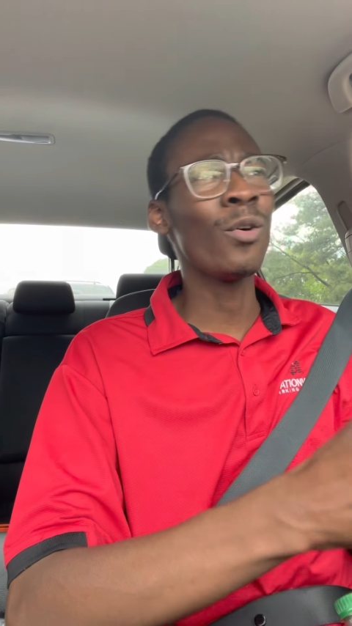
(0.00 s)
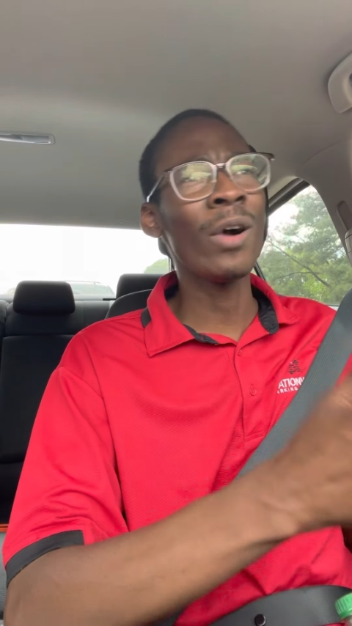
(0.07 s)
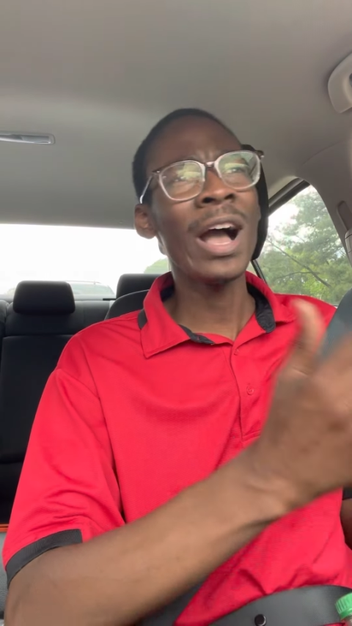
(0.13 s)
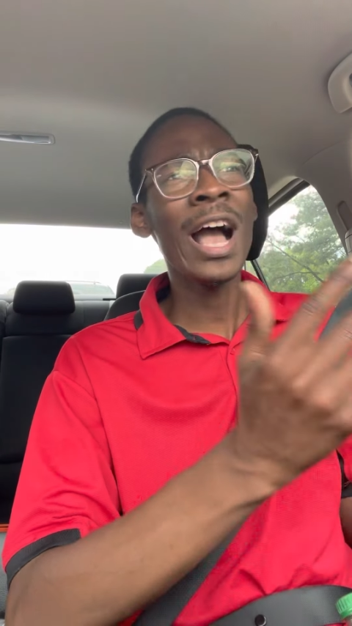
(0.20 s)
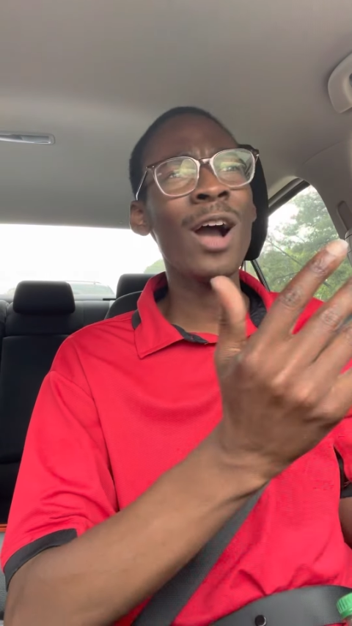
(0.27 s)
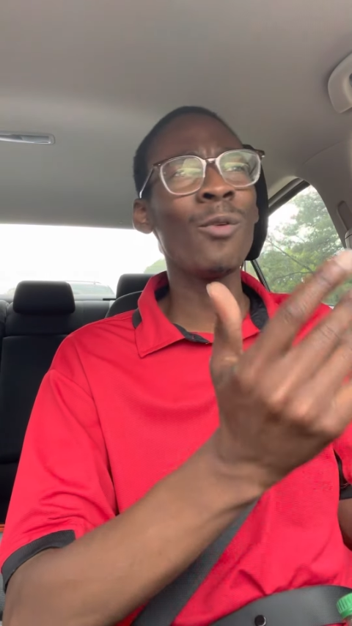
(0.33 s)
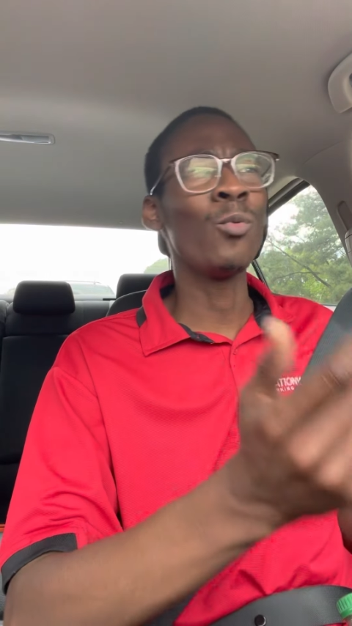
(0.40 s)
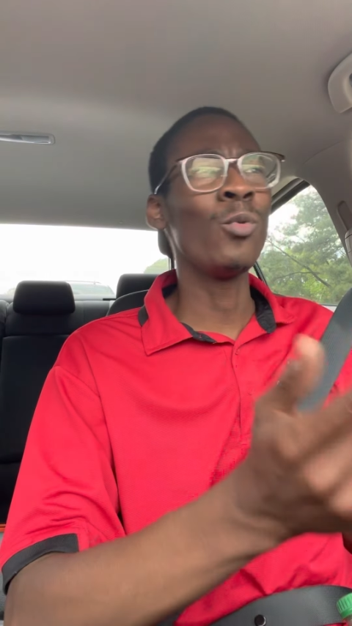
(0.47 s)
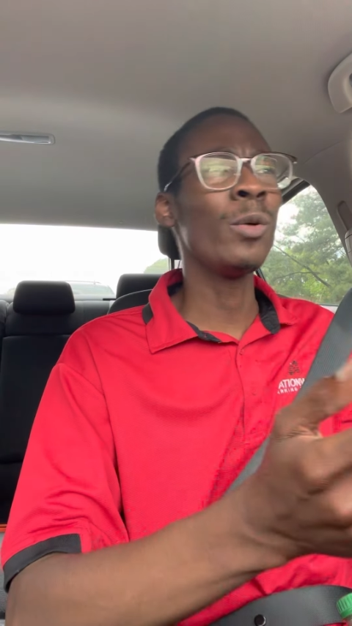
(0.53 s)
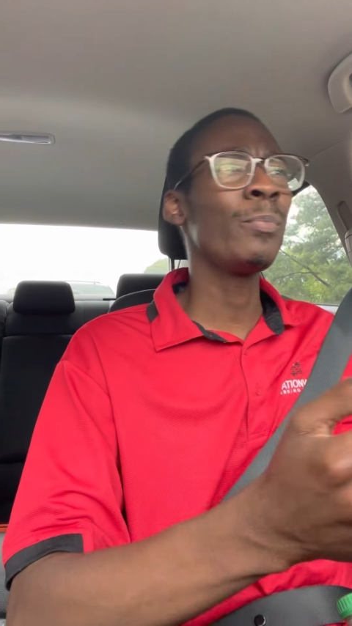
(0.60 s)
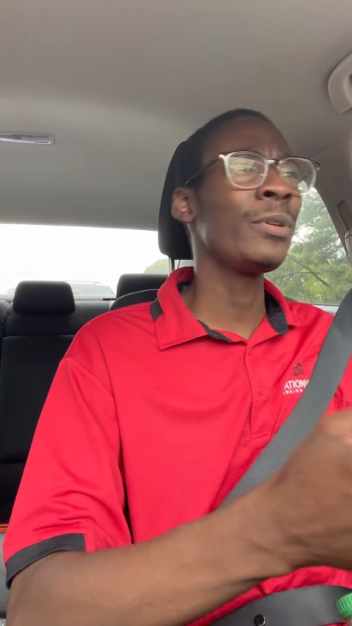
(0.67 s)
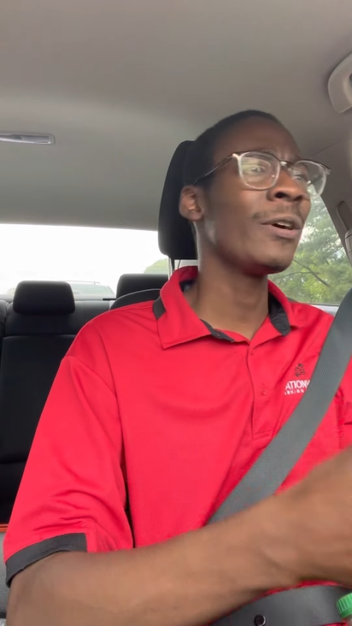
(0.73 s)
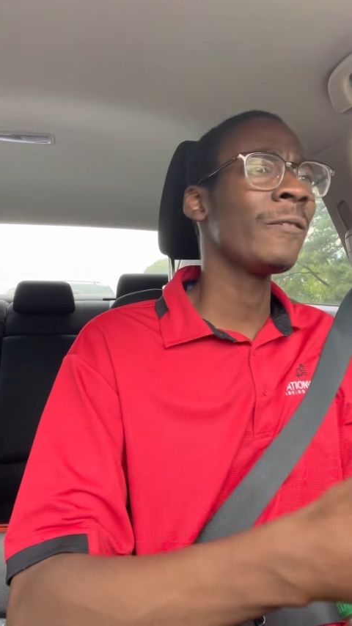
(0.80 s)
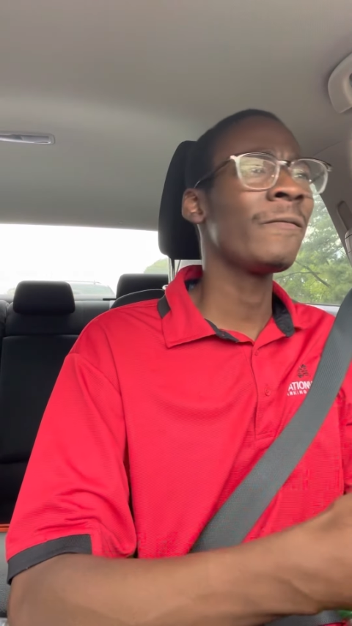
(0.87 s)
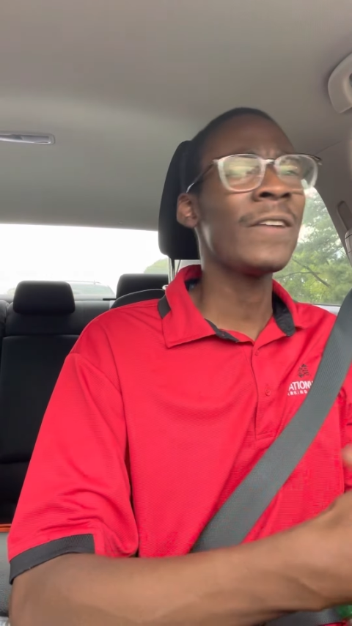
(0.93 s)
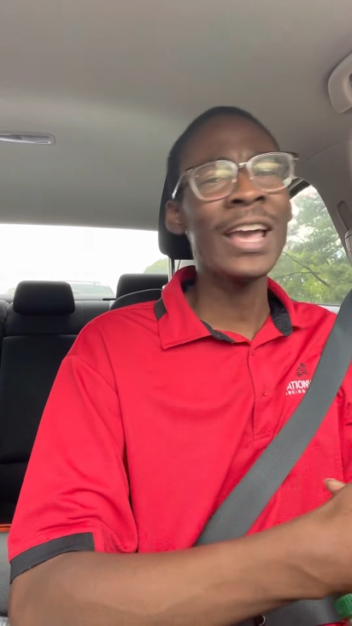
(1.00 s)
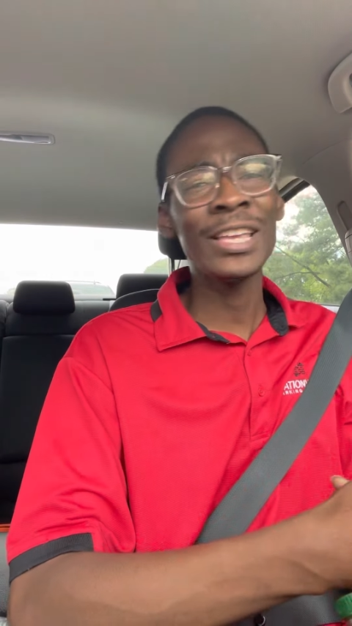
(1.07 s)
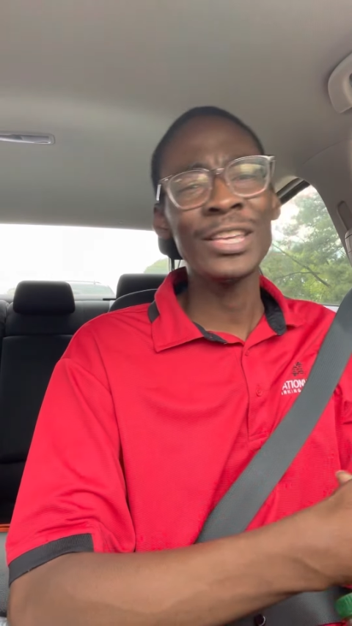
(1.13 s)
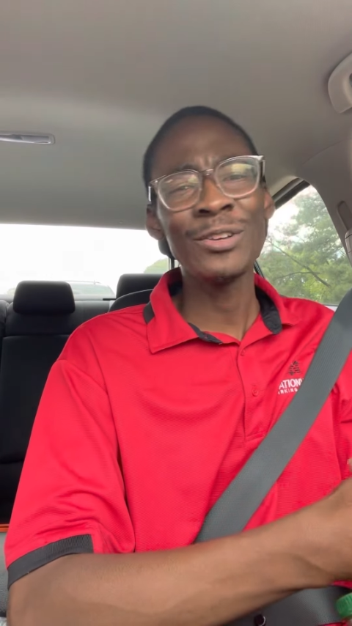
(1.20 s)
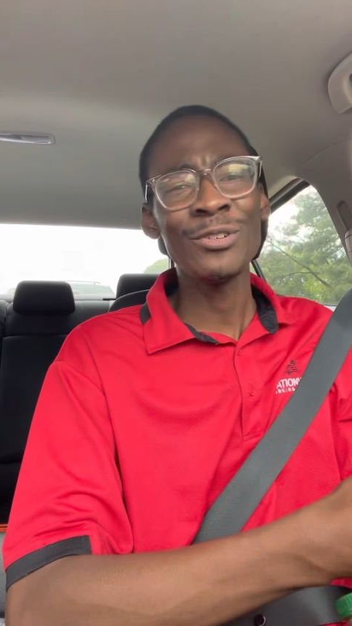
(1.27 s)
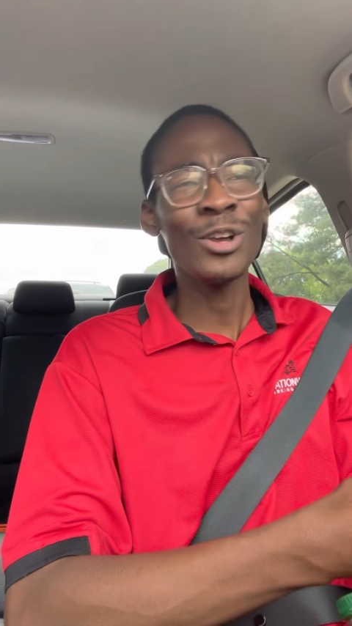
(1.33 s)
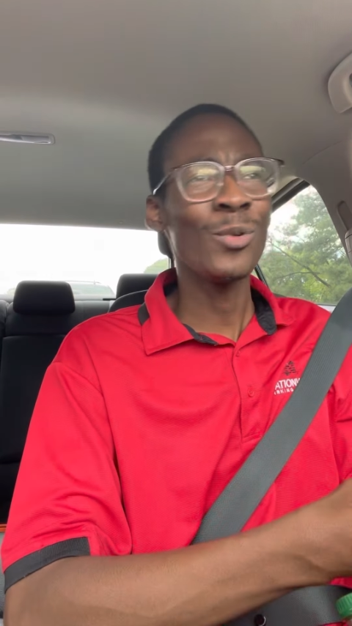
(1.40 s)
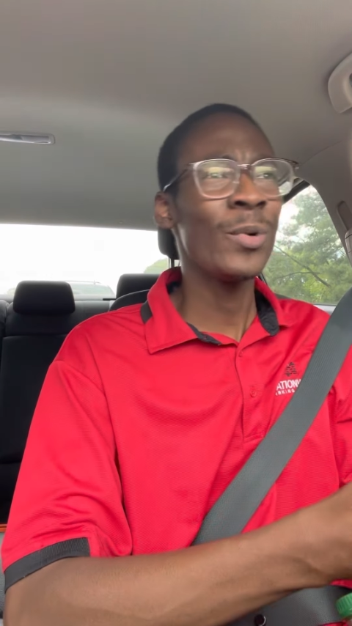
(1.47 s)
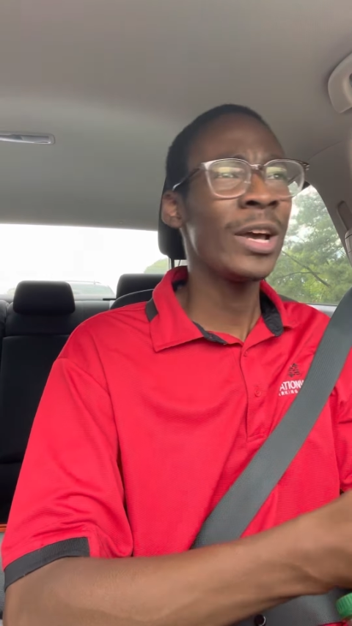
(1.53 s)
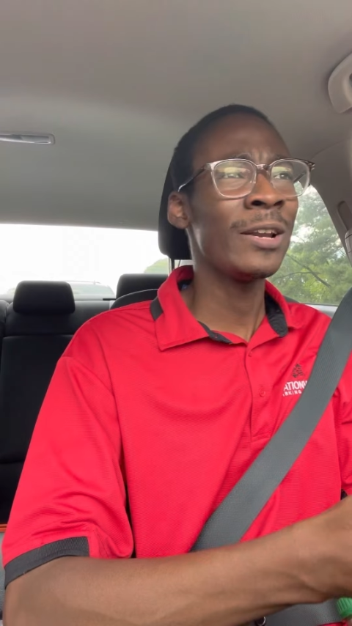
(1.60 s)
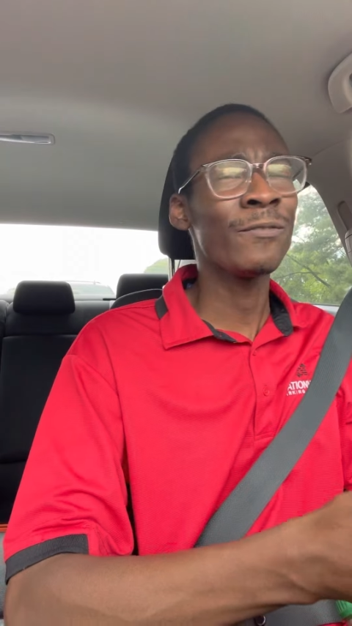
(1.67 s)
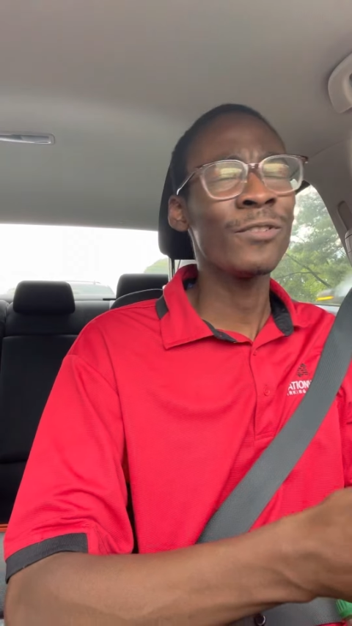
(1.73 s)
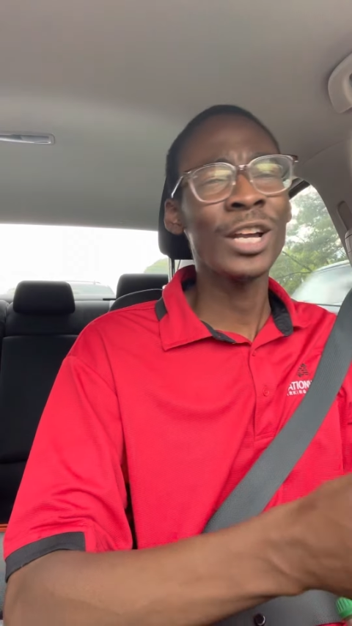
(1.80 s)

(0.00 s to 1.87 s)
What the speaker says: Oh, I'll whoop your fat, you know what,